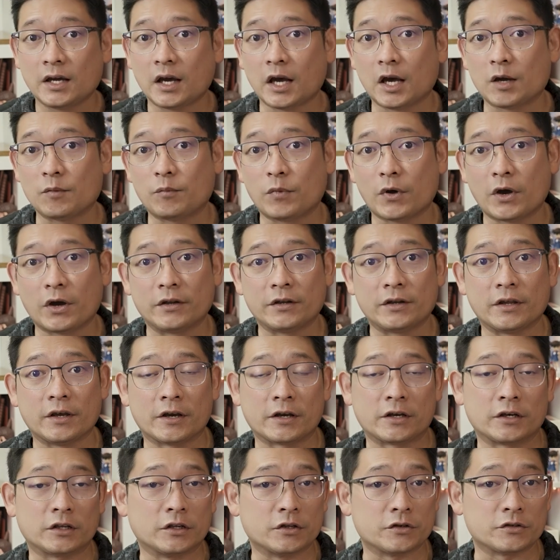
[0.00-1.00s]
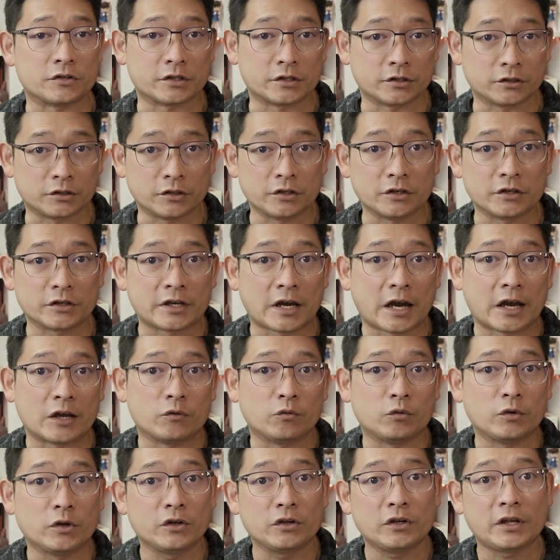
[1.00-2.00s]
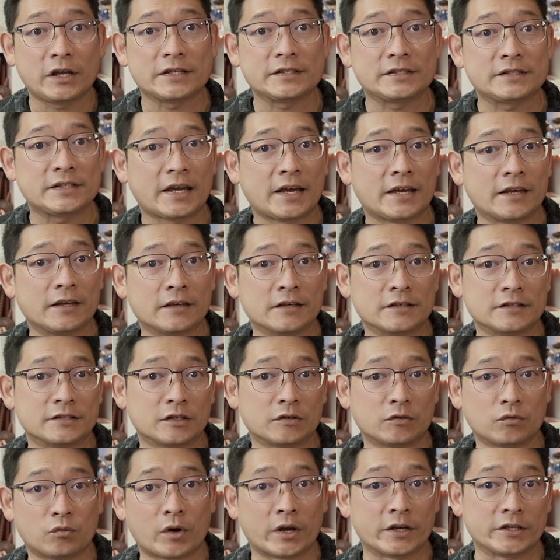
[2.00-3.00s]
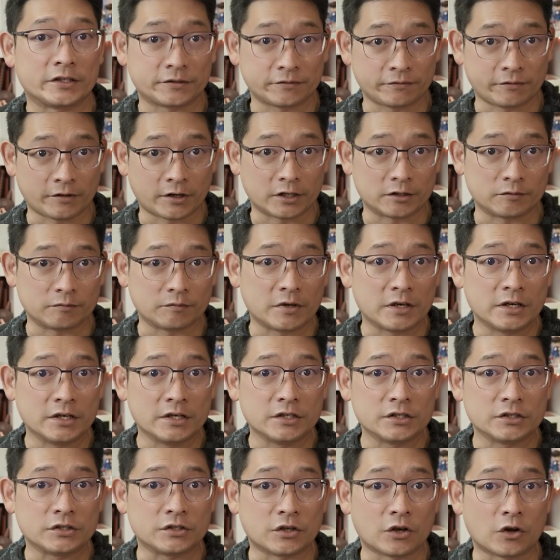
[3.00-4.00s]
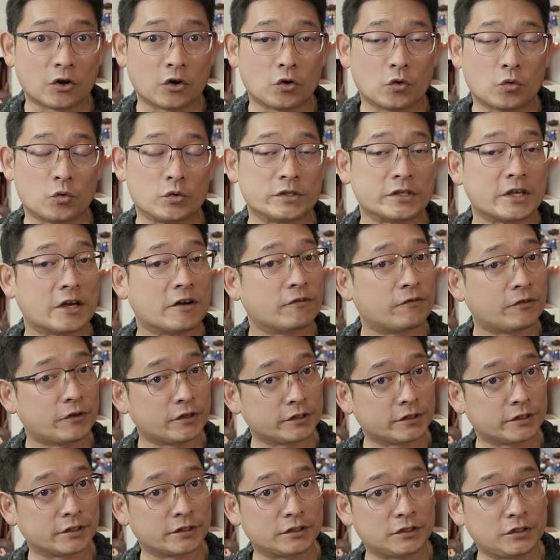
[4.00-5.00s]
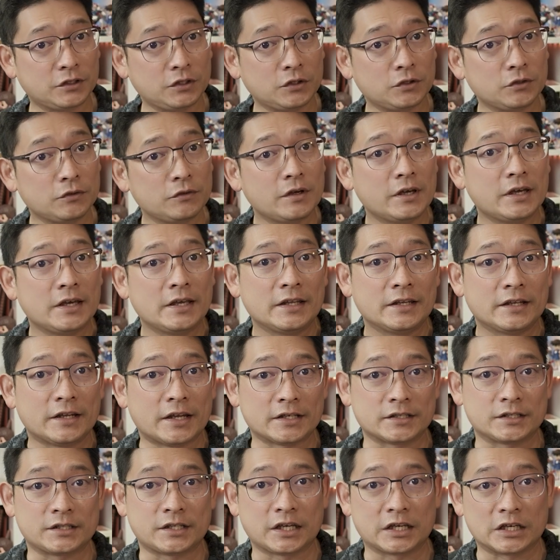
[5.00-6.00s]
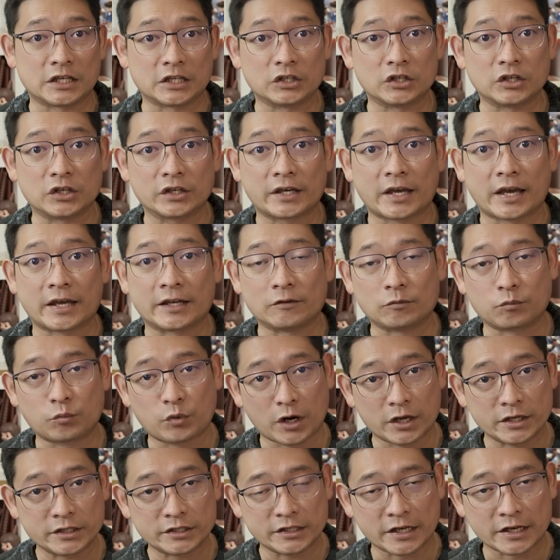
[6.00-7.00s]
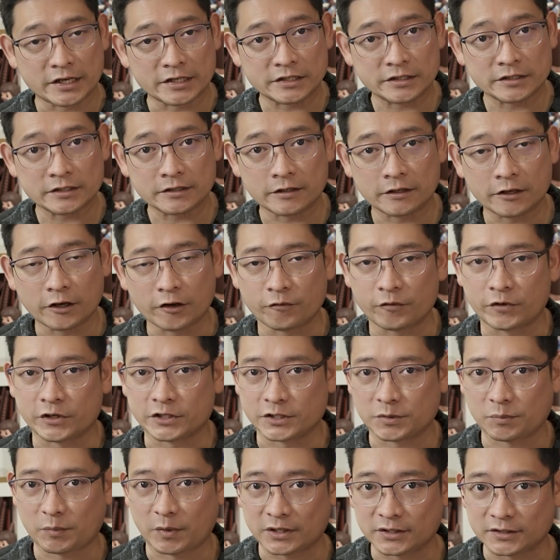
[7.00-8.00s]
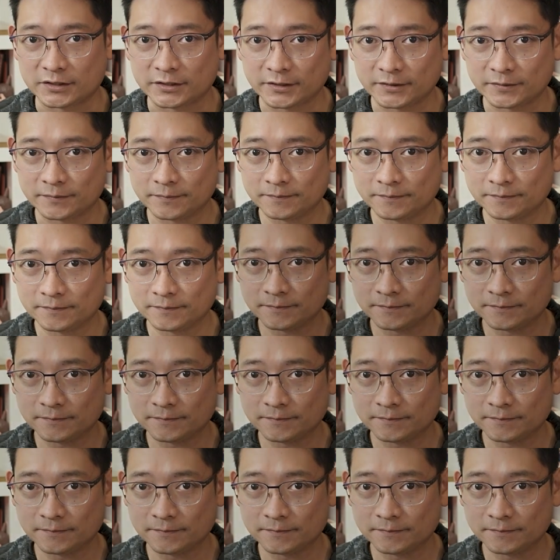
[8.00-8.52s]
Upon a closer look, I realized that it's a rice farm. So without further ado, let's take a look at the process of this painting.